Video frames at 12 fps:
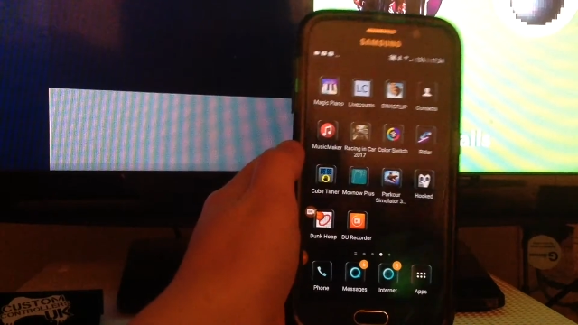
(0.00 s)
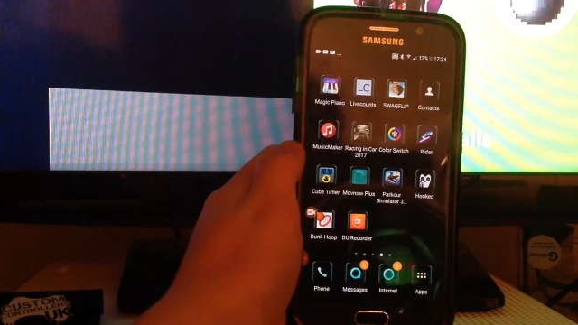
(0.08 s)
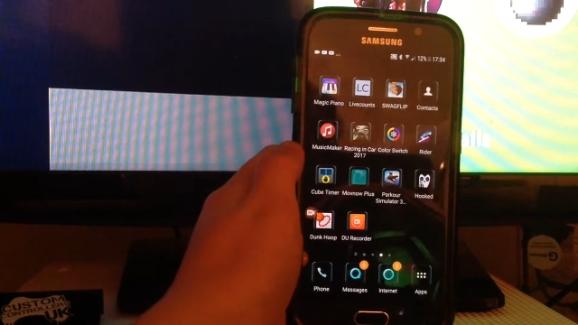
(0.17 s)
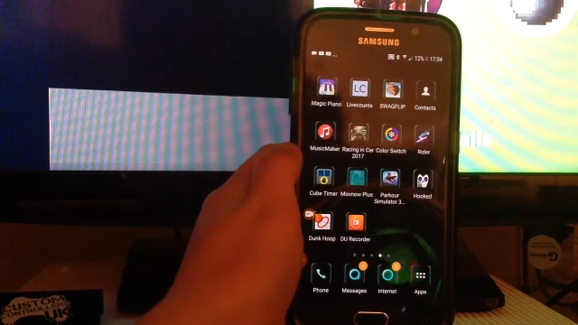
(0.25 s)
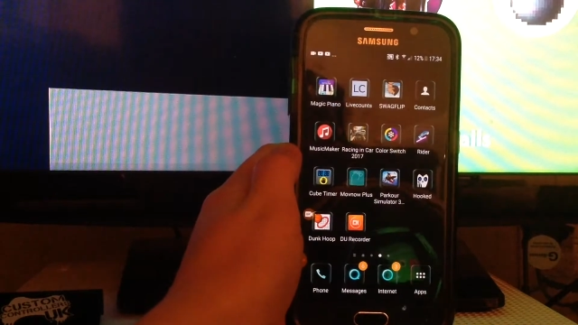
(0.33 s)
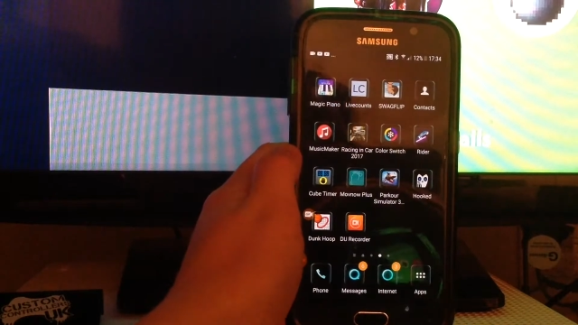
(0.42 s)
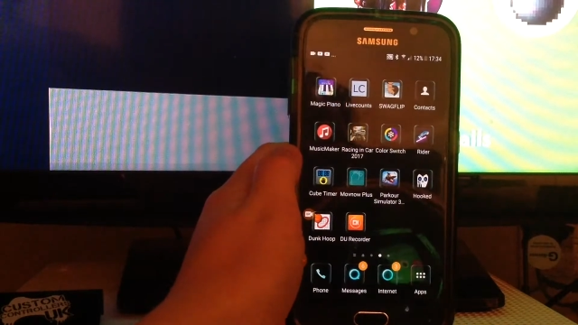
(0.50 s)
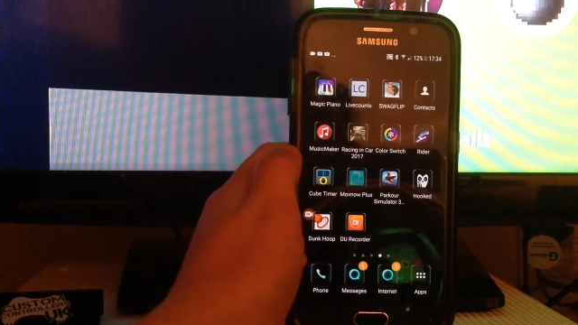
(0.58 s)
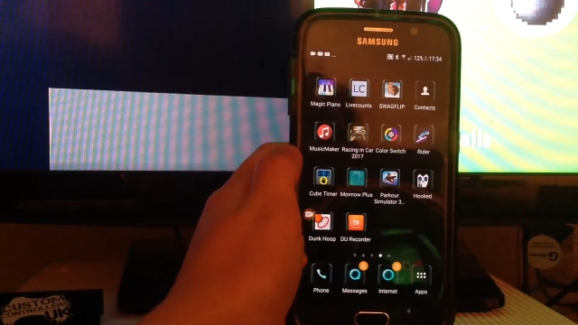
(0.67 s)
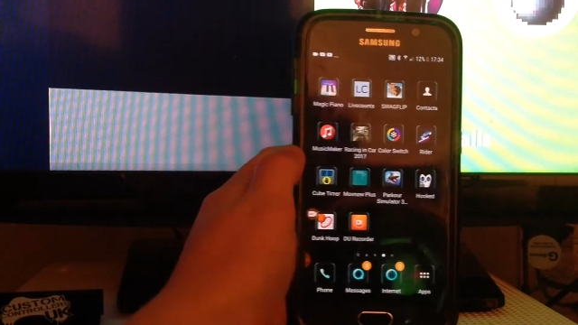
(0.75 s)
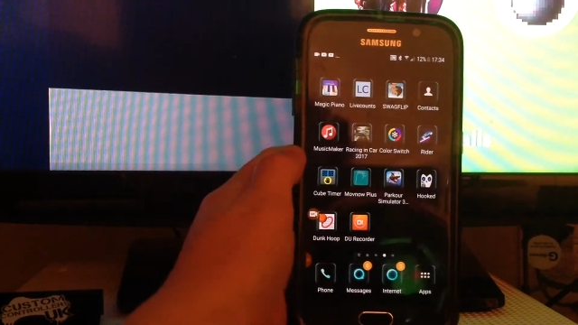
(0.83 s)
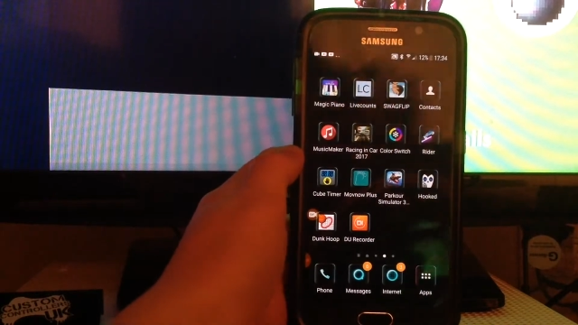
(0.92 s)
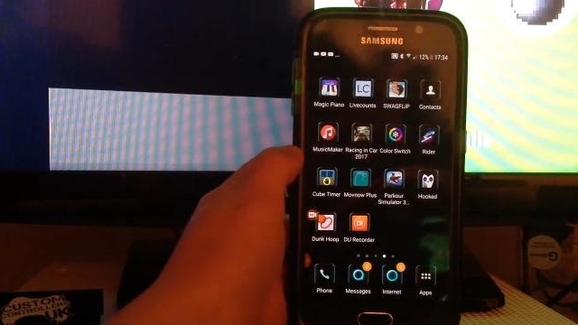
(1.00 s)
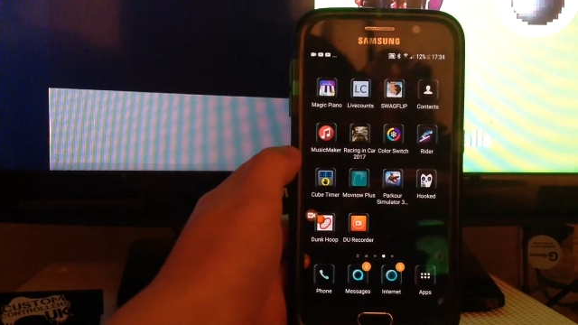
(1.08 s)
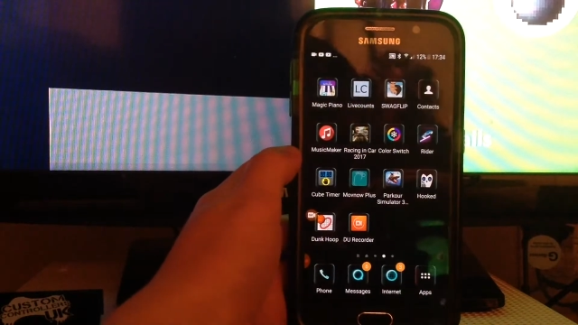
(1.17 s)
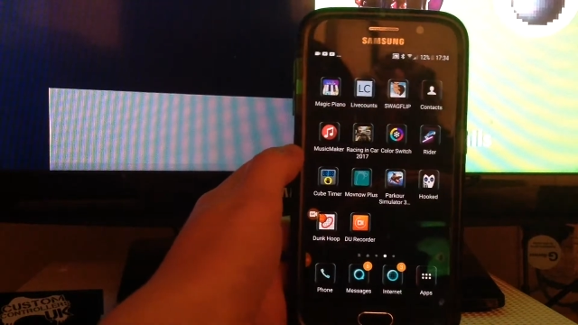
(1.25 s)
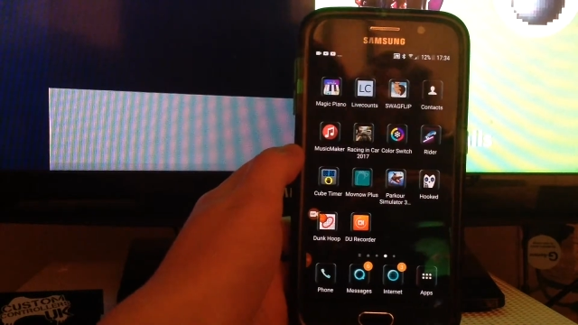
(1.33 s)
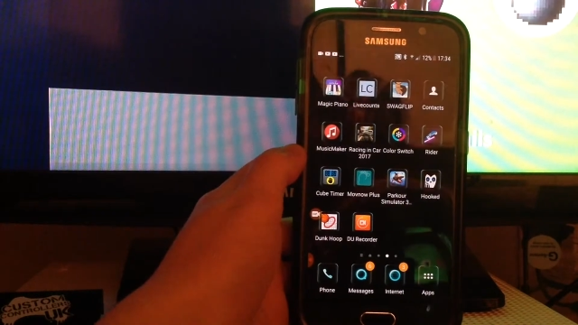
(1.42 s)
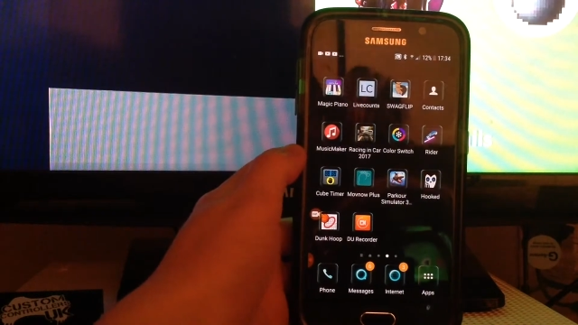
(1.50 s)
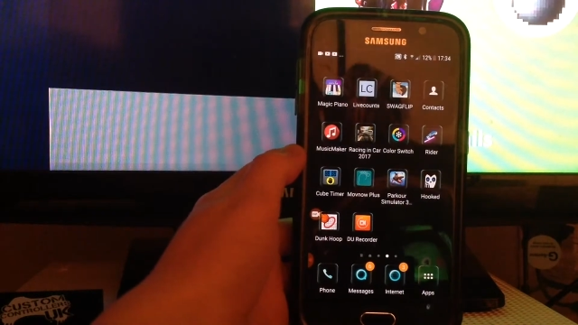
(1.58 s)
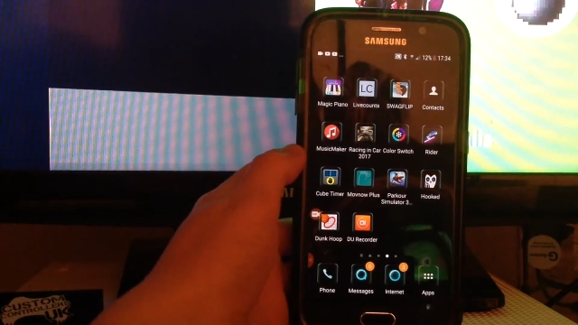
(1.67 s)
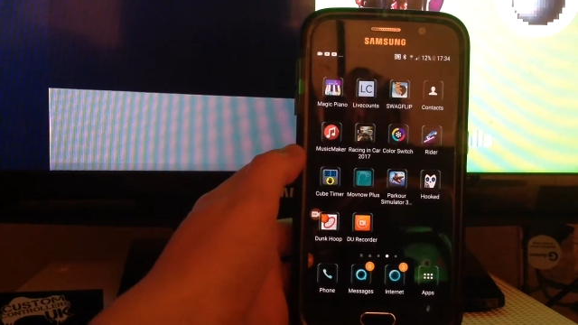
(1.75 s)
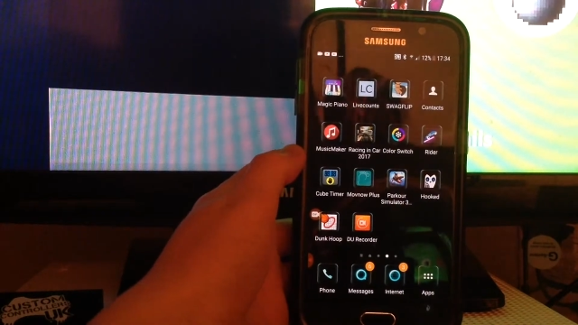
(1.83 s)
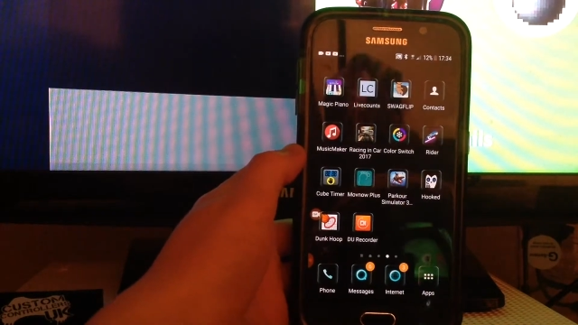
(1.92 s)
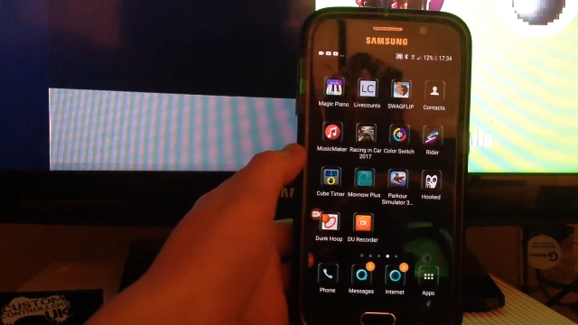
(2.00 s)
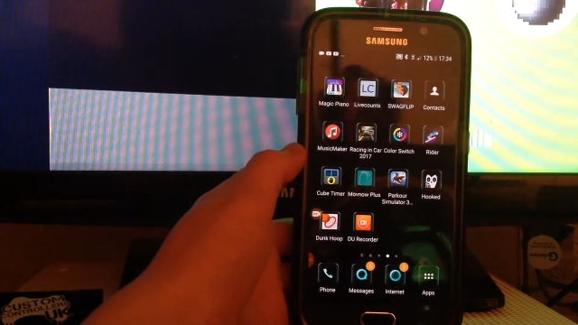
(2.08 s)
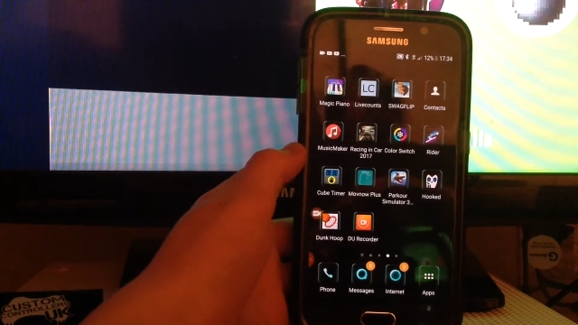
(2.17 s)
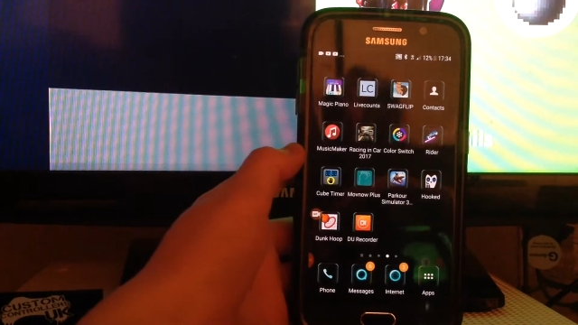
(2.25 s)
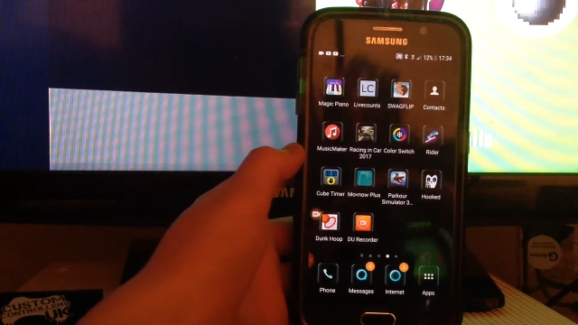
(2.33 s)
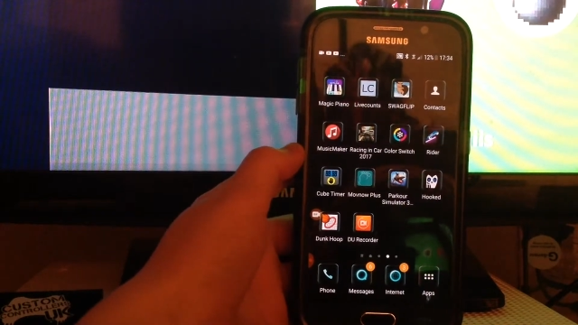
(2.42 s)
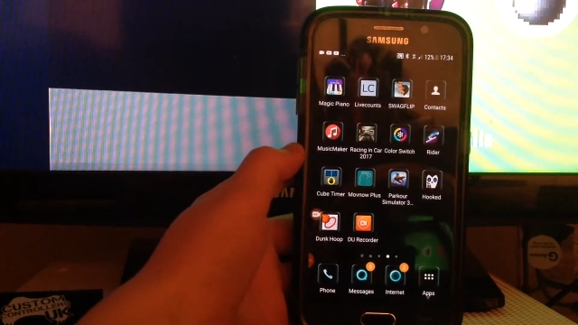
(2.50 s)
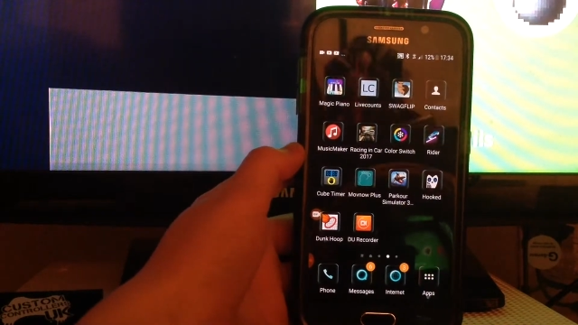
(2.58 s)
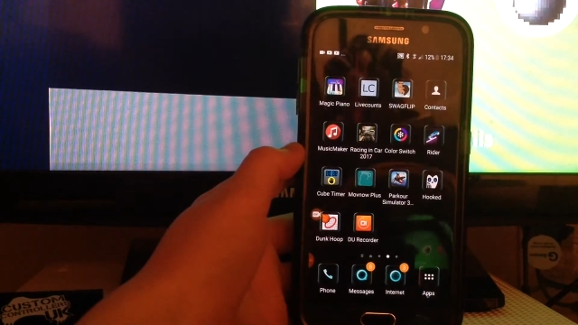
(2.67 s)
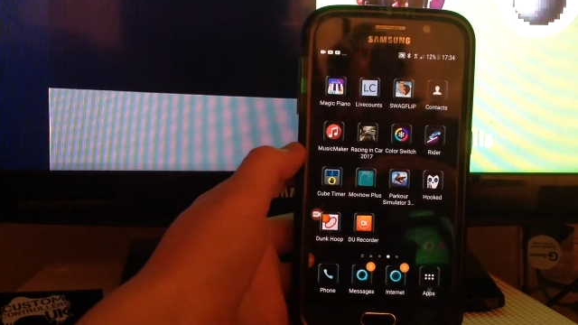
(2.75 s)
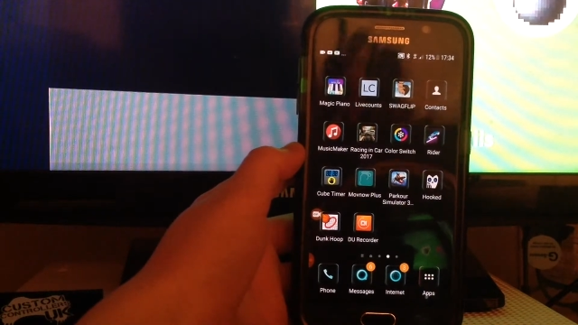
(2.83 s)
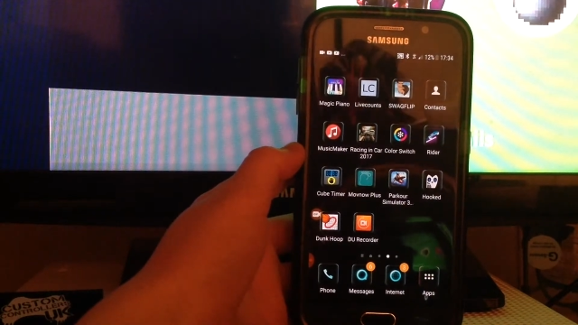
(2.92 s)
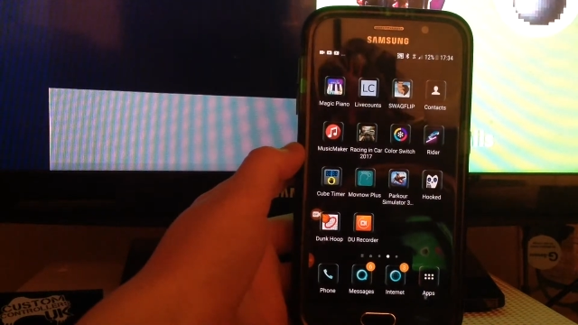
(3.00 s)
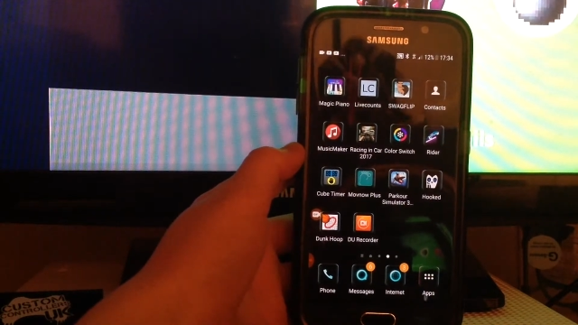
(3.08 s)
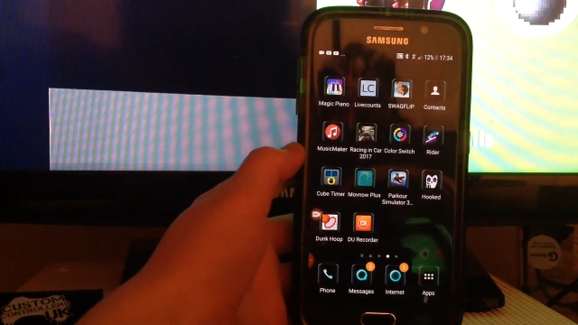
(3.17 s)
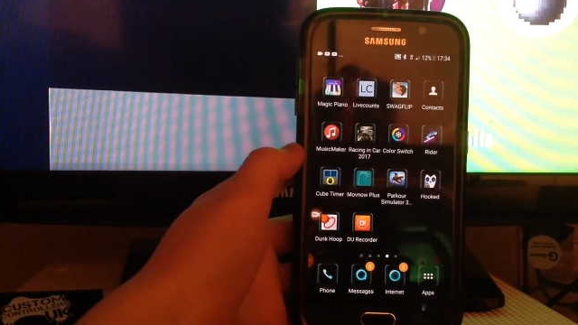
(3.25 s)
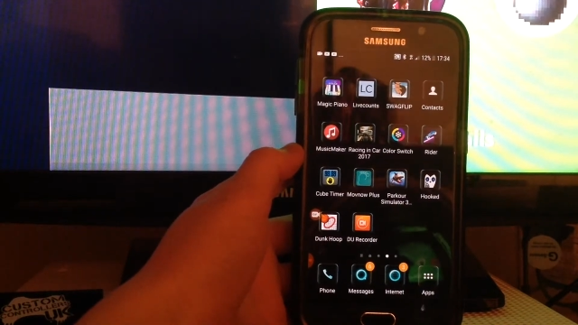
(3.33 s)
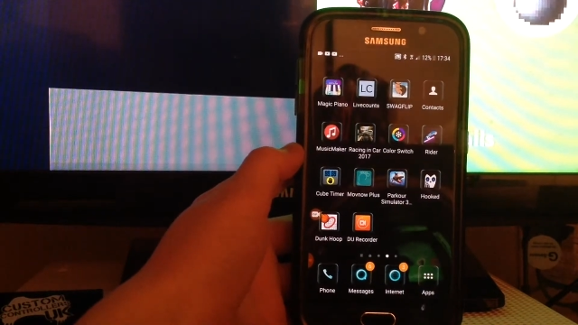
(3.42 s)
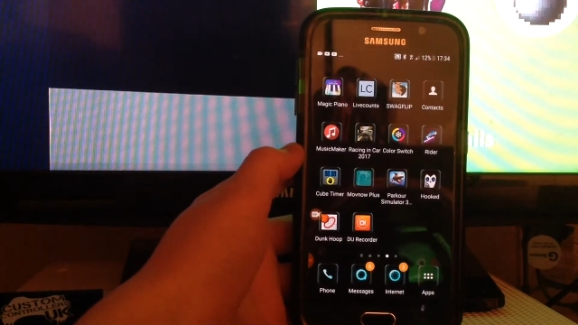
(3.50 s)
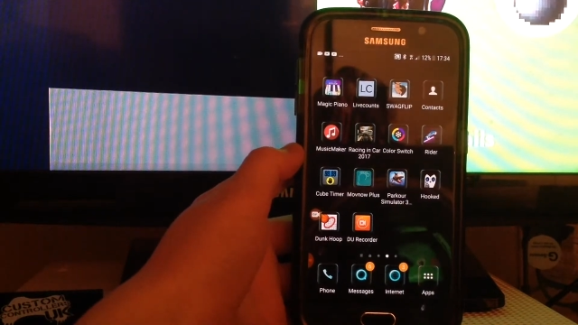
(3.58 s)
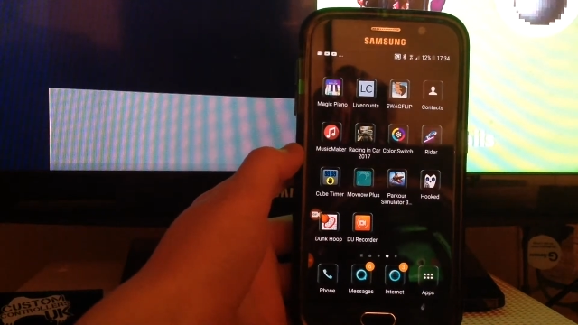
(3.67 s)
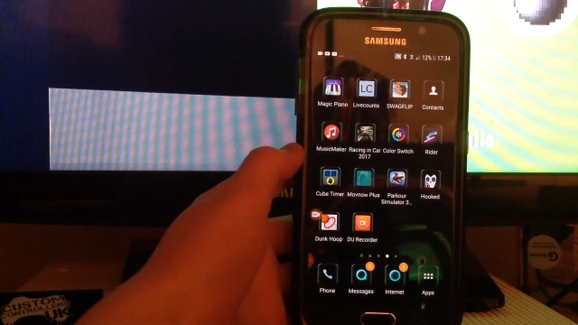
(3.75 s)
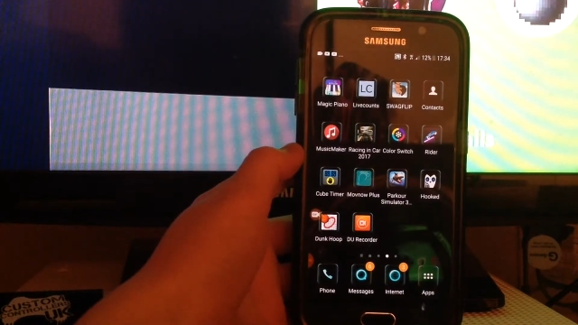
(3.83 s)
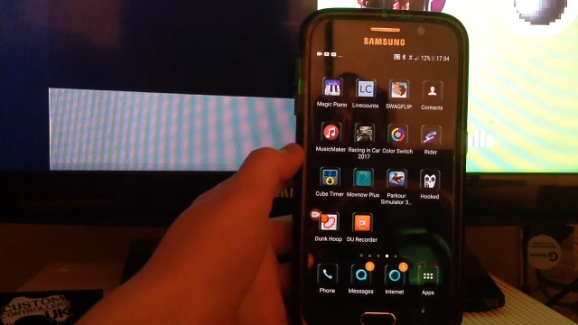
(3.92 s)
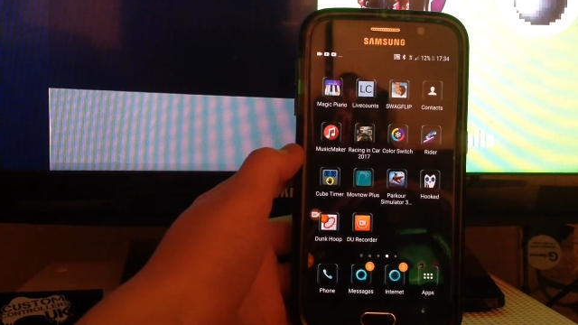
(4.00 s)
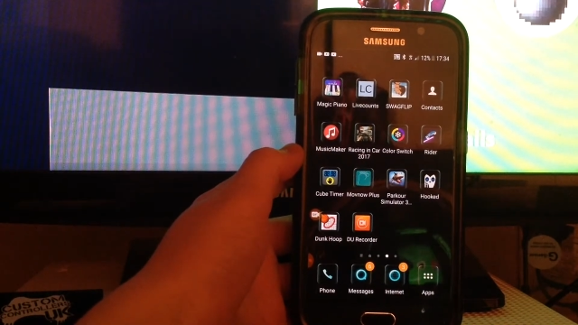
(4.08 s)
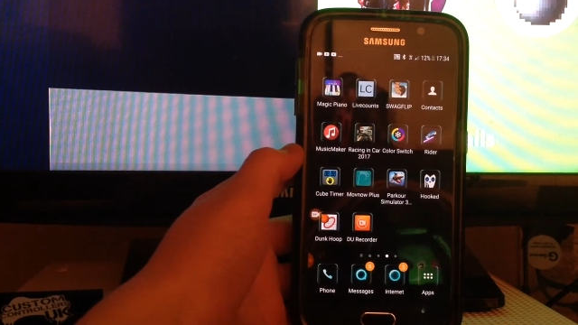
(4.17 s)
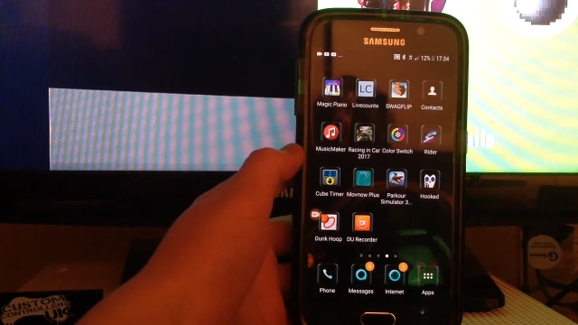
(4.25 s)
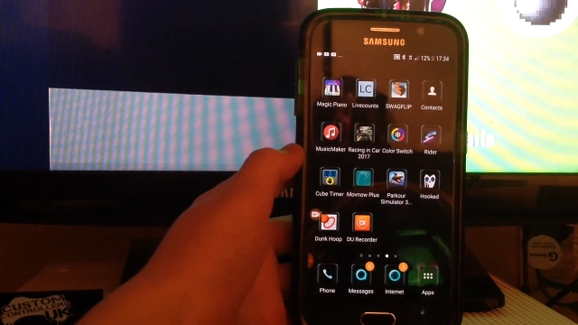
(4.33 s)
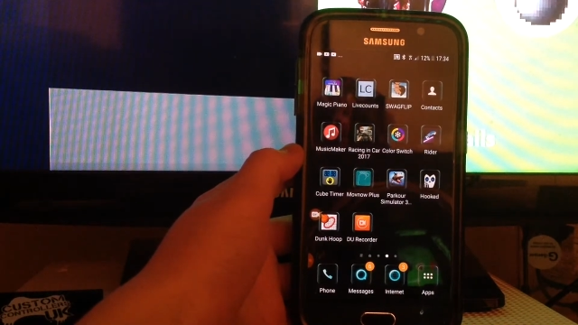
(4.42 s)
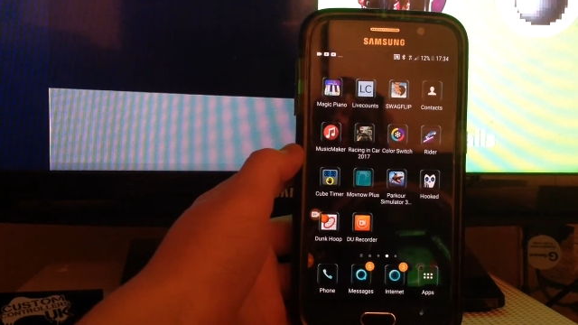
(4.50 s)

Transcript: [unreadable: no face in view]